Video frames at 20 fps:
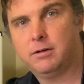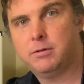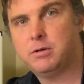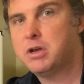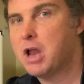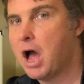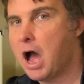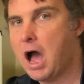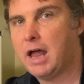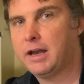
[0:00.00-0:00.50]

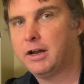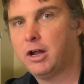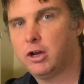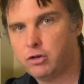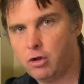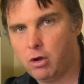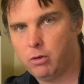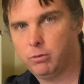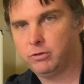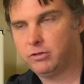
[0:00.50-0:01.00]
not a
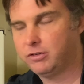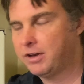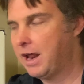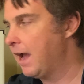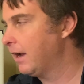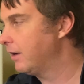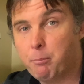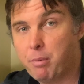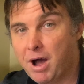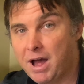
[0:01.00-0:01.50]
tone
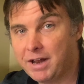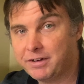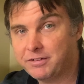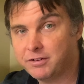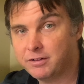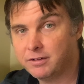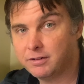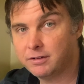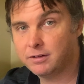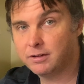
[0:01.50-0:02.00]
stack.
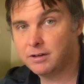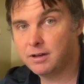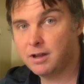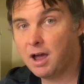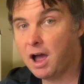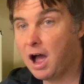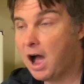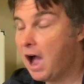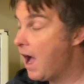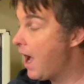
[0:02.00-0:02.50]
But
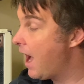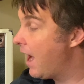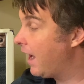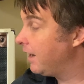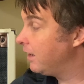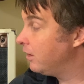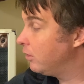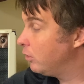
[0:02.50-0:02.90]
I